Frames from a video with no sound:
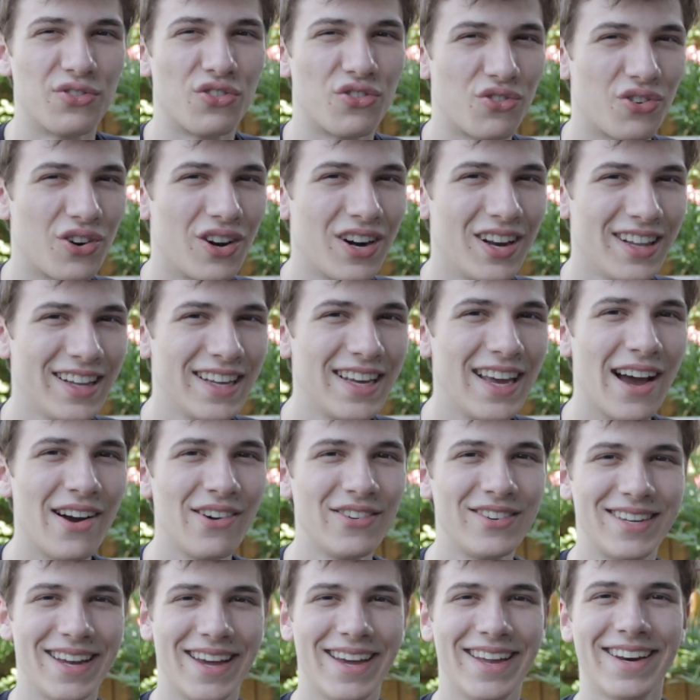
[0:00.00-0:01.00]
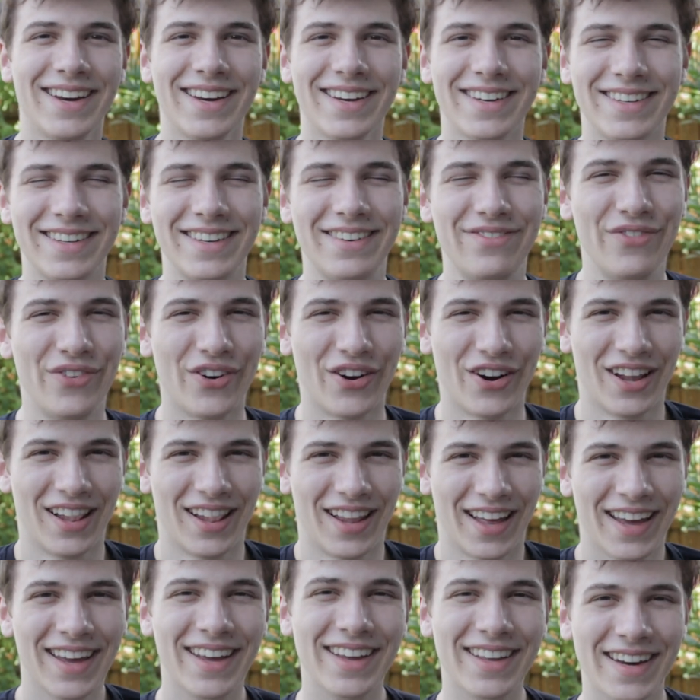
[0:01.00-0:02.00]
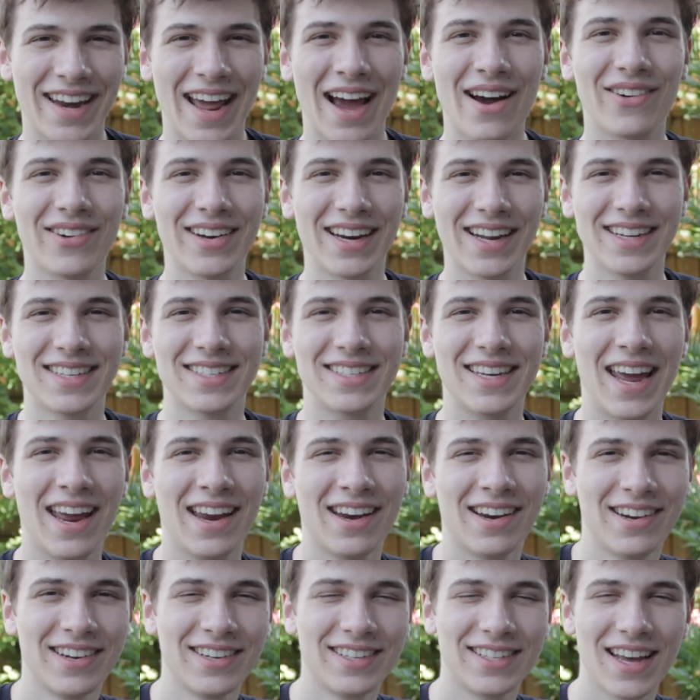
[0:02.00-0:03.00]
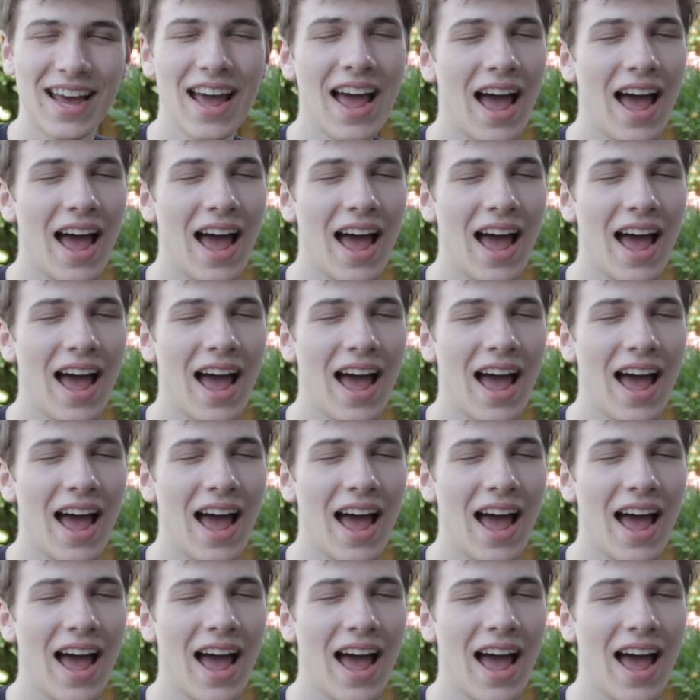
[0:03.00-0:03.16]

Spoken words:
really outdated for like nowadays standards.